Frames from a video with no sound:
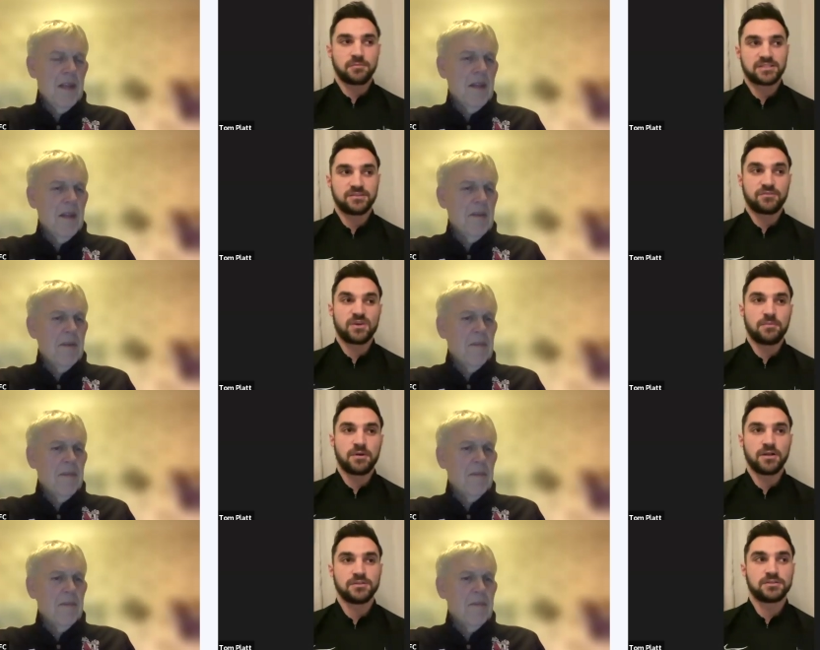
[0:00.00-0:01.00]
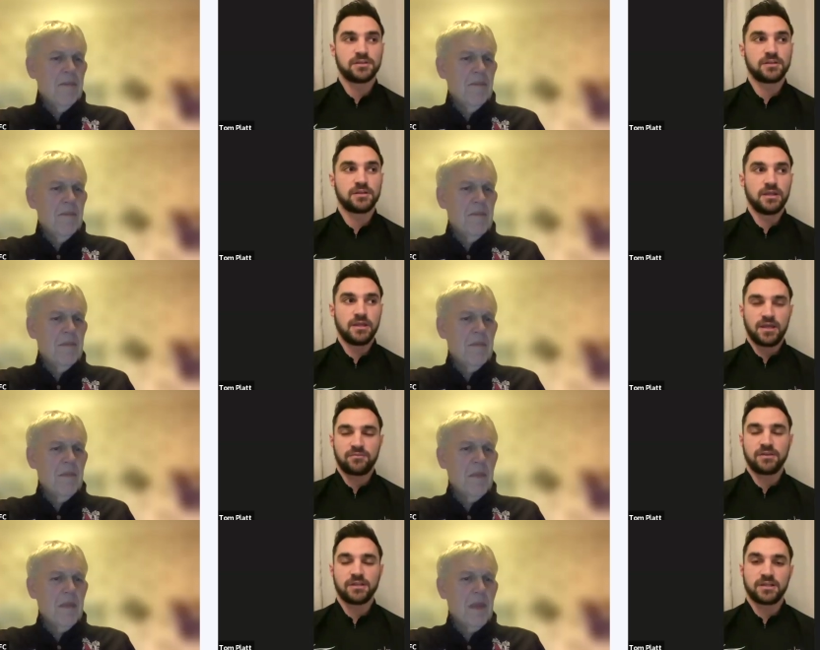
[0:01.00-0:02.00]
Speaker 1: massive three points, and I
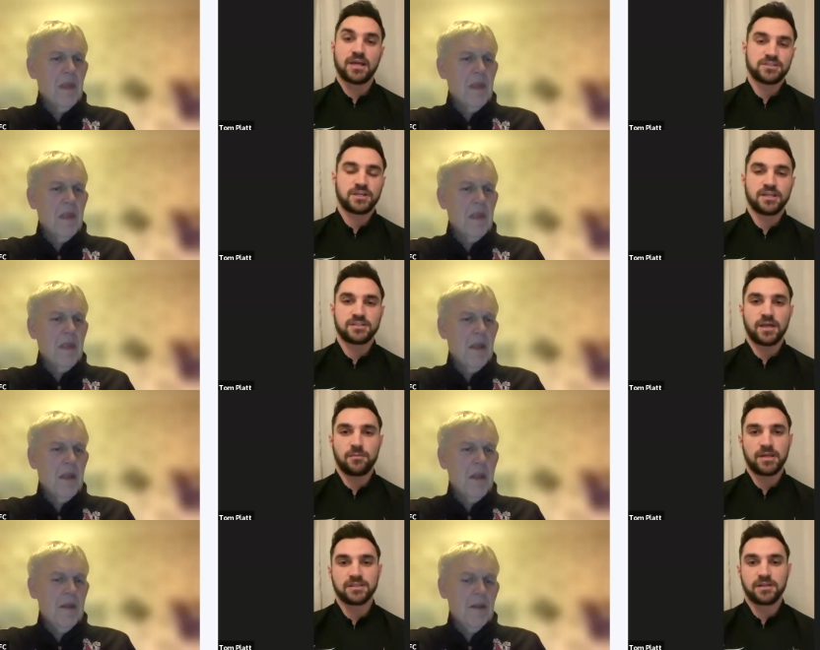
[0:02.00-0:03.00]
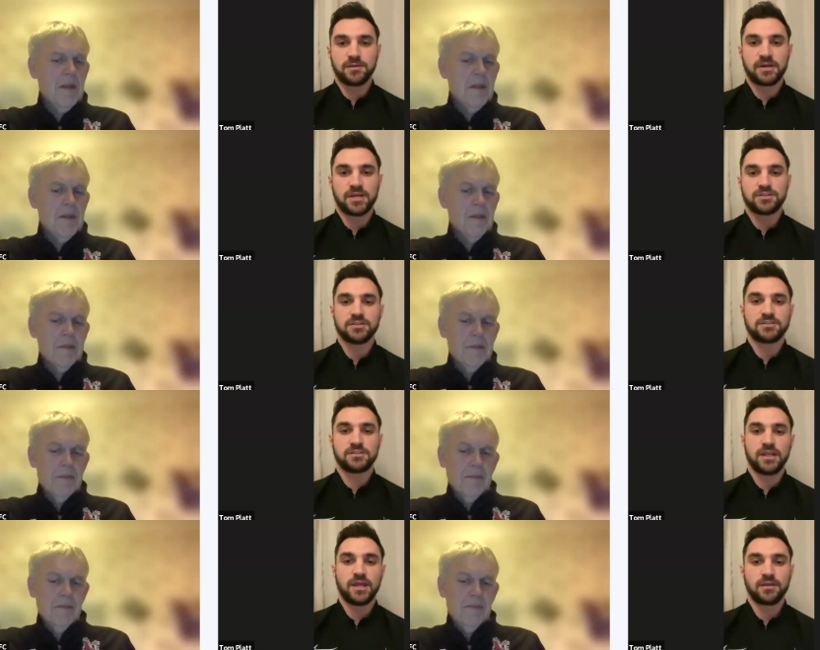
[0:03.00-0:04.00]
think as you can tell by the celebrations,
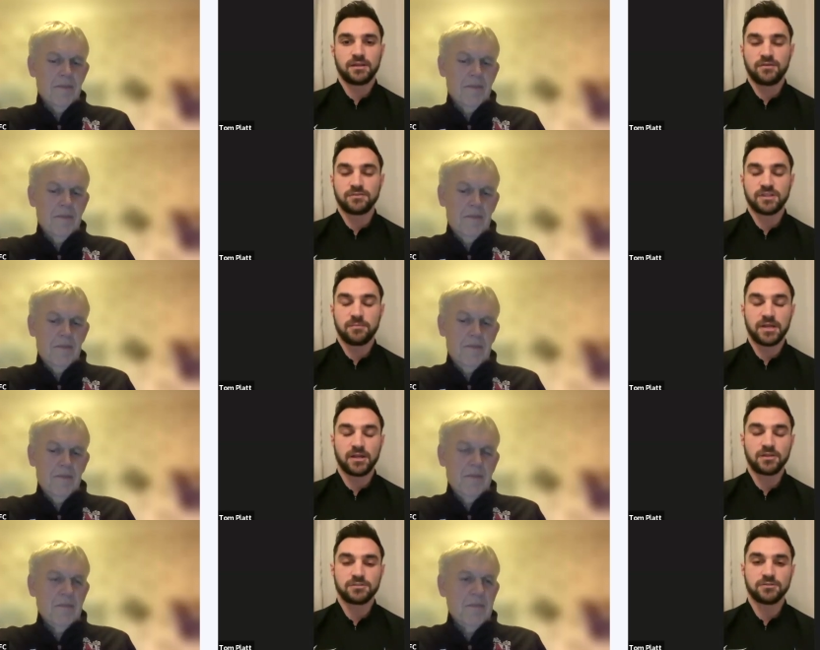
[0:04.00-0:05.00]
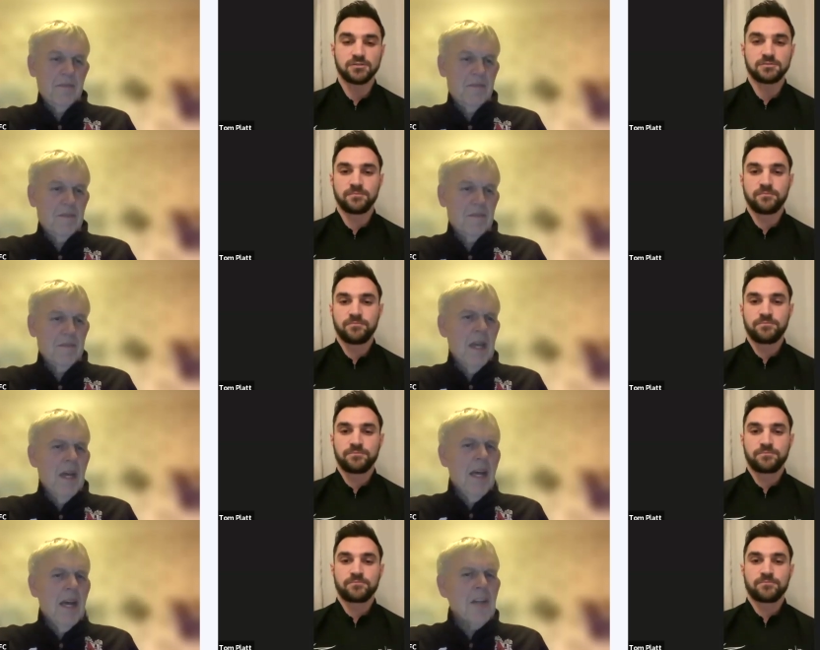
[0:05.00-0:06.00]
yeah, obviously it meant a lot to us.
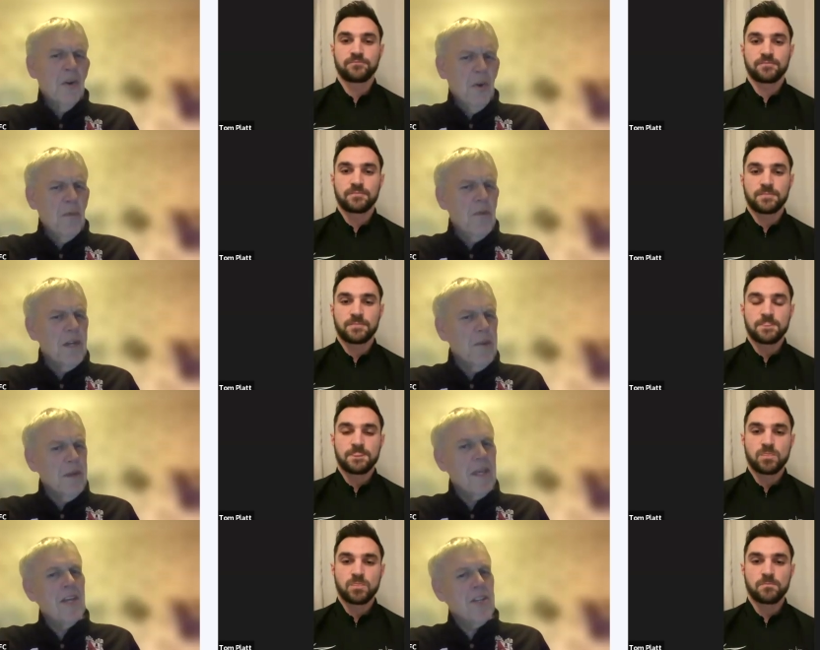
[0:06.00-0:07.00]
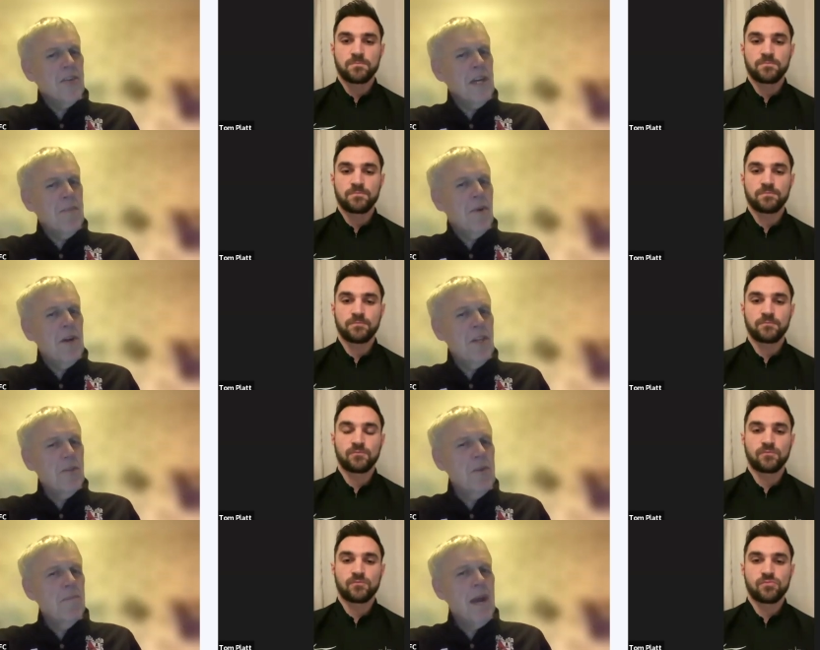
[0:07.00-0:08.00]
Speaker 2: And hopefully, with these three
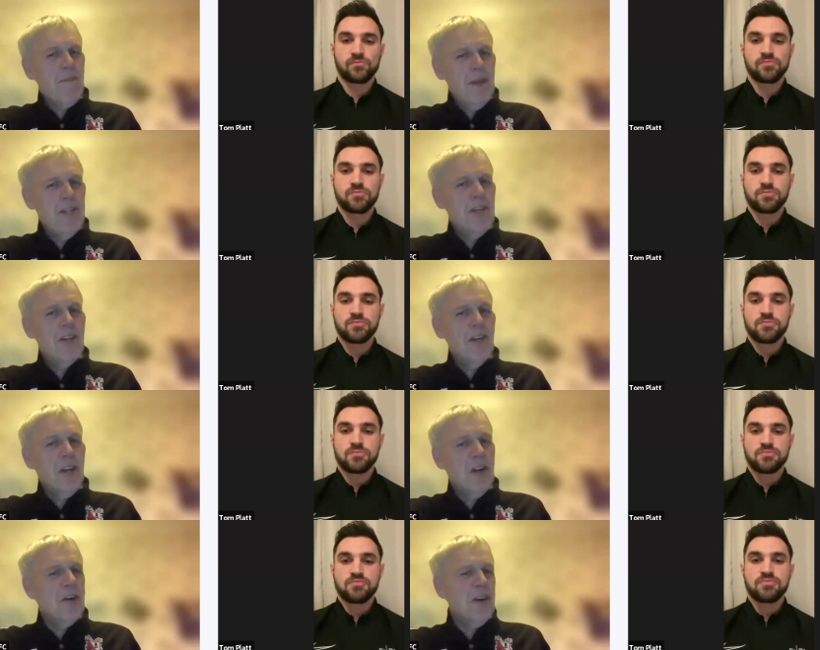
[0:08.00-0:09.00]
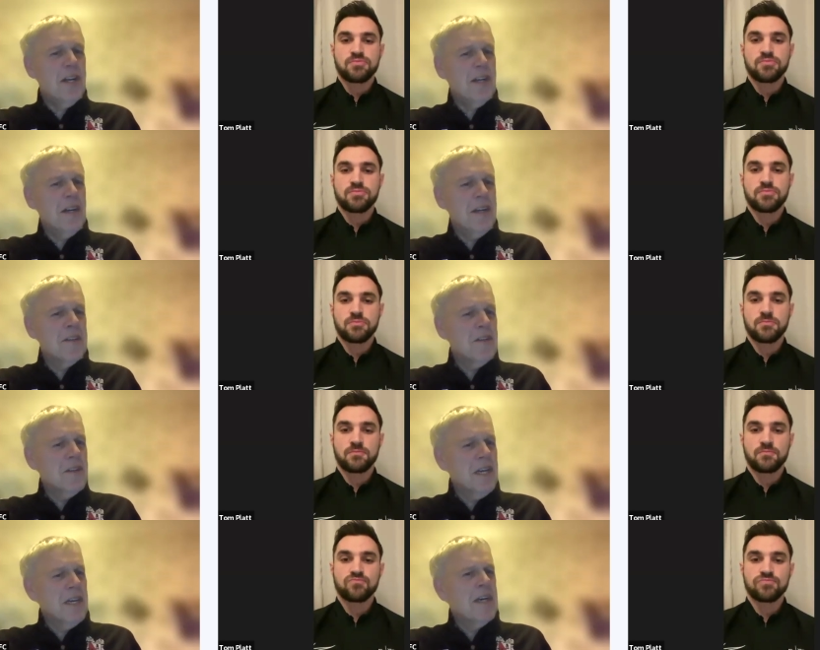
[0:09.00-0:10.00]
points, we might be turning a corner
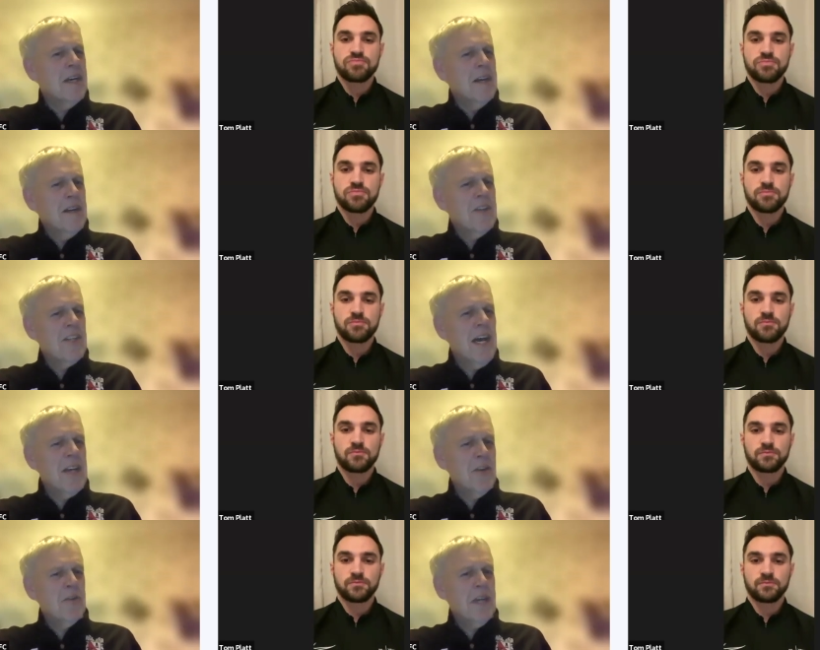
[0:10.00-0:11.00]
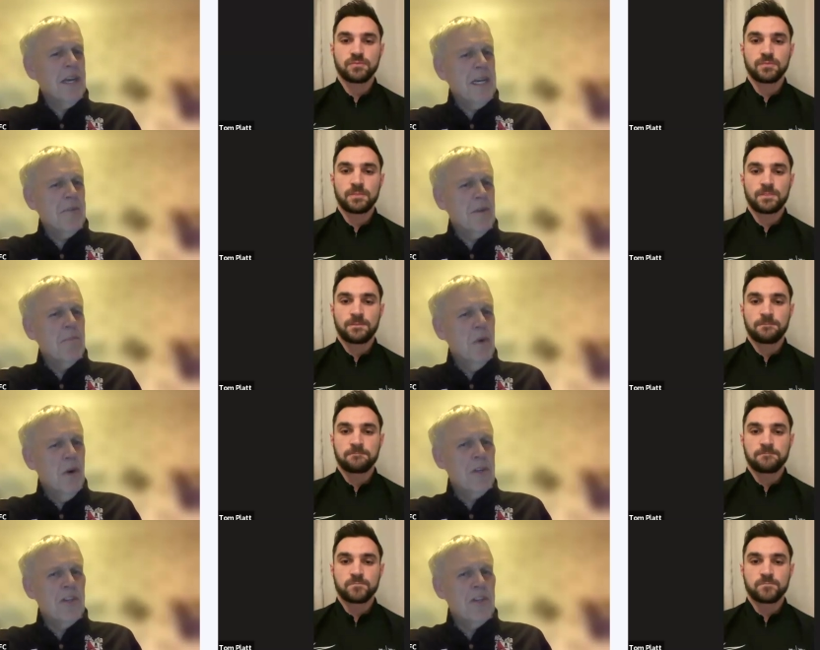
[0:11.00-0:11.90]
and uh, starting to look ahead with more